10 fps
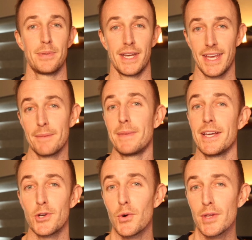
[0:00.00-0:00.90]
But again,
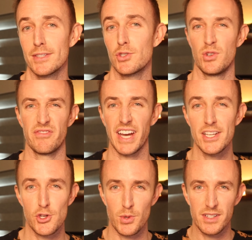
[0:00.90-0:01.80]
my goal is to
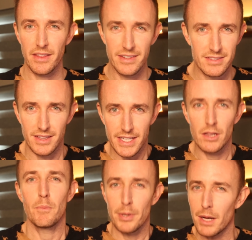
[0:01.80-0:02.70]
invite you into this
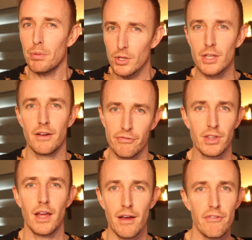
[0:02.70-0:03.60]
little bubble
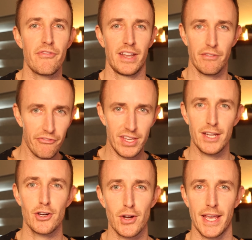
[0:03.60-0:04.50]
of love and
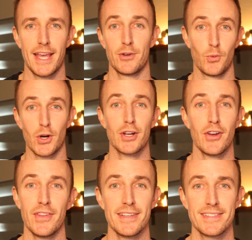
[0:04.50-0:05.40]
fear and
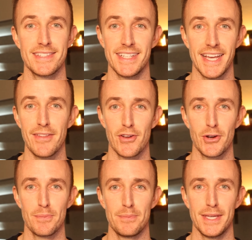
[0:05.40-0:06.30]
work on this together